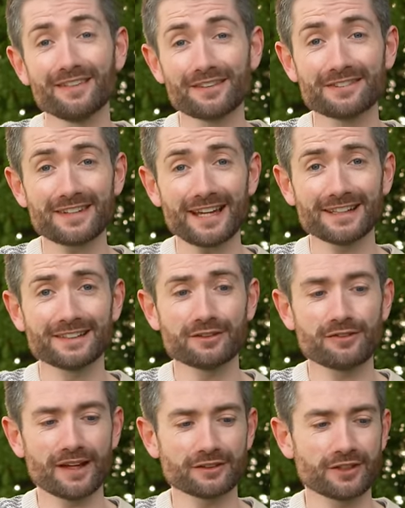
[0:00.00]
The second
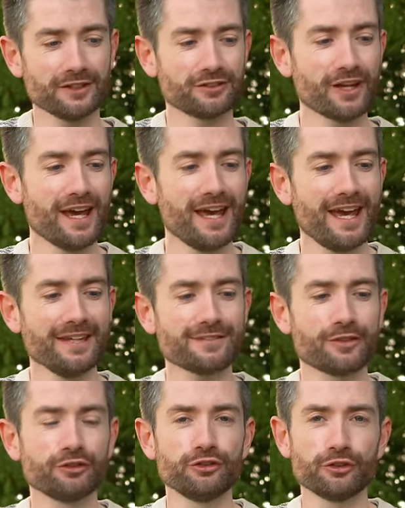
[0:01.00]
advantage is
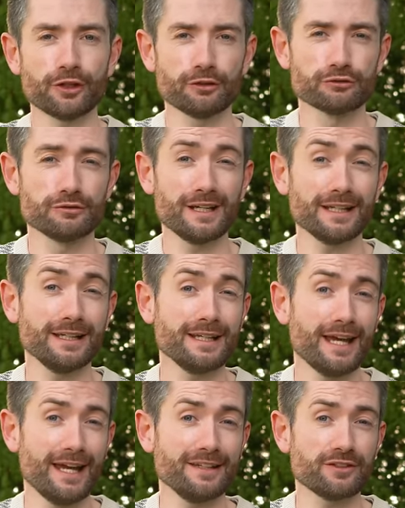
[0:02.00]
that you can
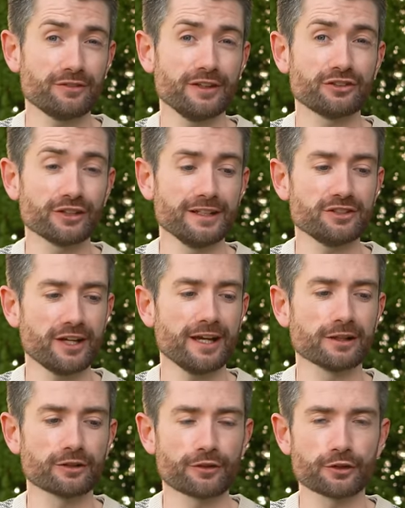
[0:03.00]
really individually
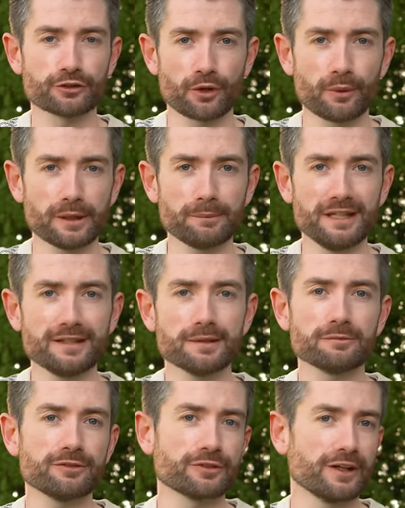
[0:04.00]
tailor the growing
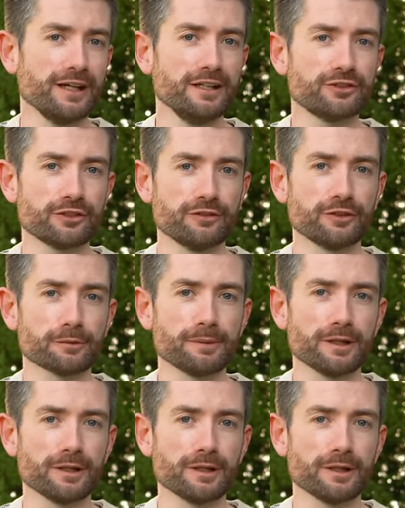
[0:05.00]
medium for each of your